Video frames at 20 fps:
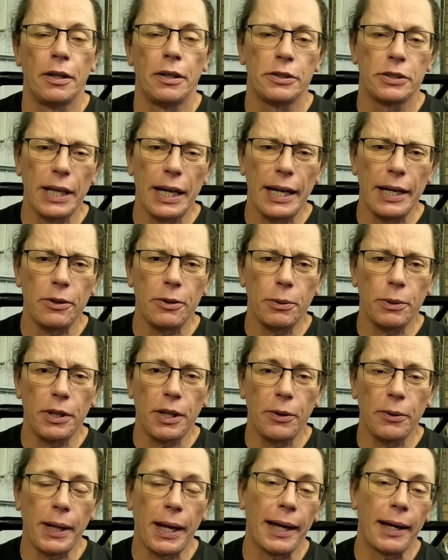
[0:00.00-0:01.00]
So how do I
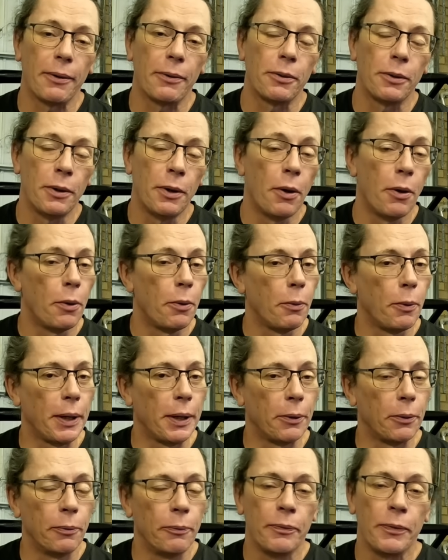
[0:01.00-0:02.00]
know that?
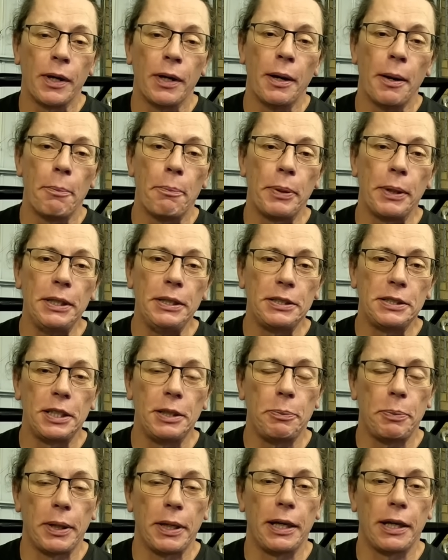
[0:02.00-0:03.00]
Well,
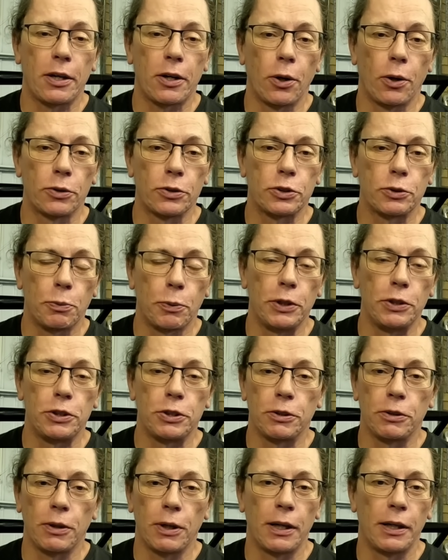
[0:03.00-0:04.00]
PCP Ecos, which
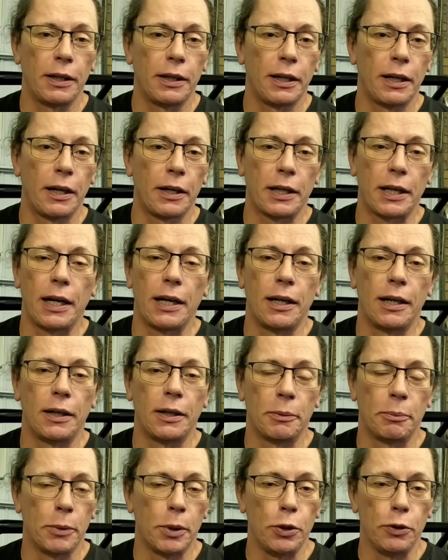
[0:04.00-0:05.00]
are a
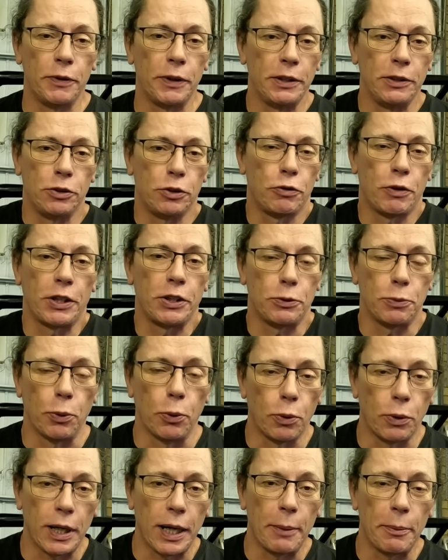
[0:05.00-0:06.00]
car moving
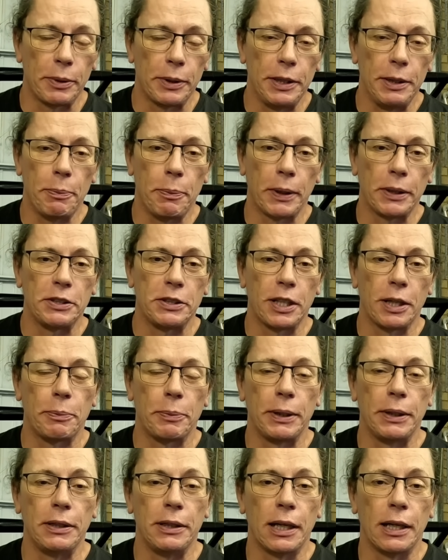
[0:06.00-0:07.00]
transport company based up
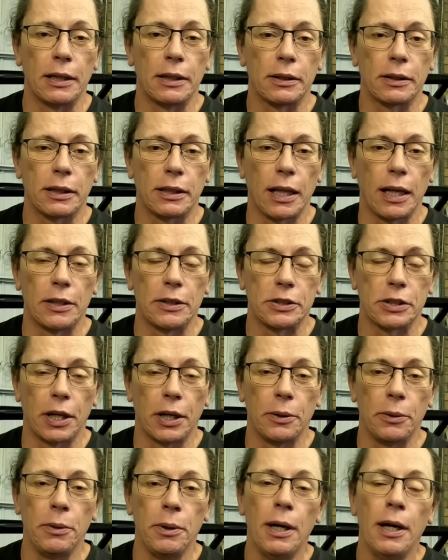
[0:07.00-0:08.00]
in
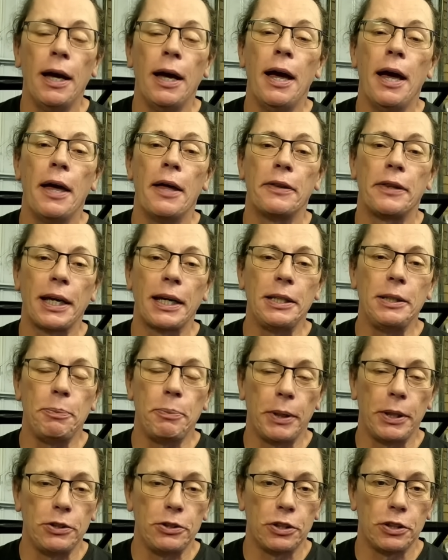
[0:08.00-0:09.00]
Glasgow, they
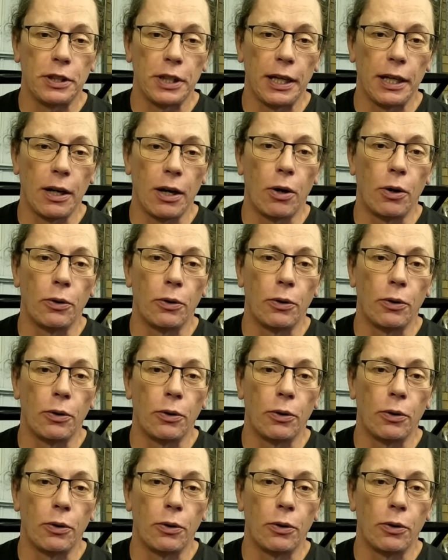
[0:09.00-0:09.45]
pictured it